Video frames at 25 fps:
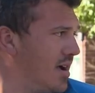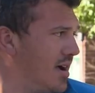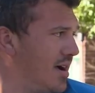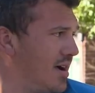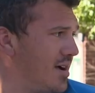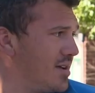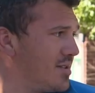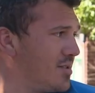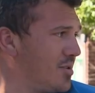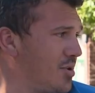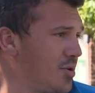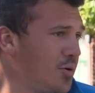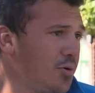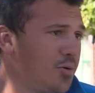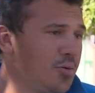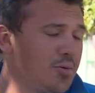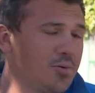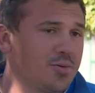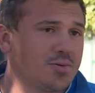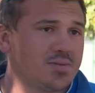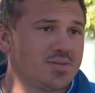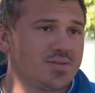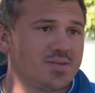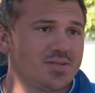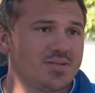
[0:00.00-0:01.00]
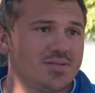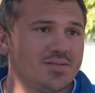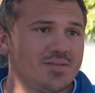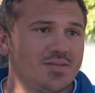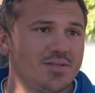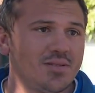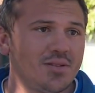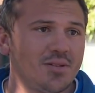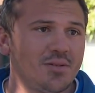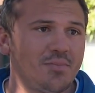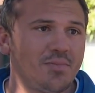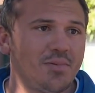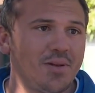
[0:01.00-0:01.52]
Uh, a lot of horns,
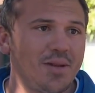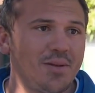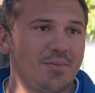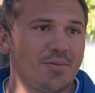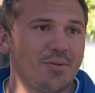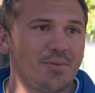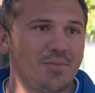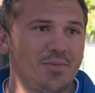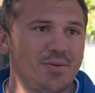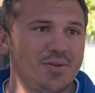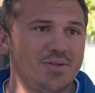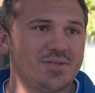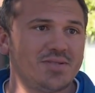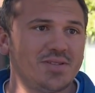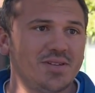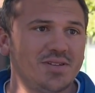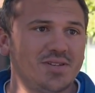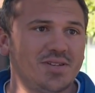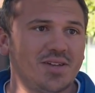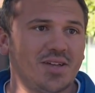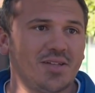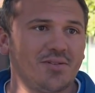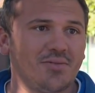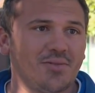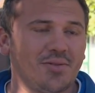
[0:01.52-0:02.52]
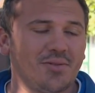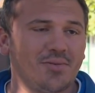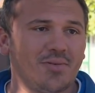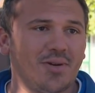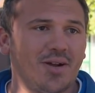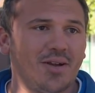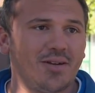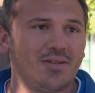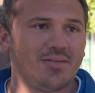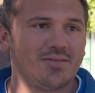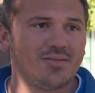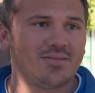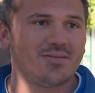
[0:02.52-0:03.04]
a lot of people abusing each other on the
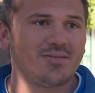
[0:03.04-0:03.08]
road.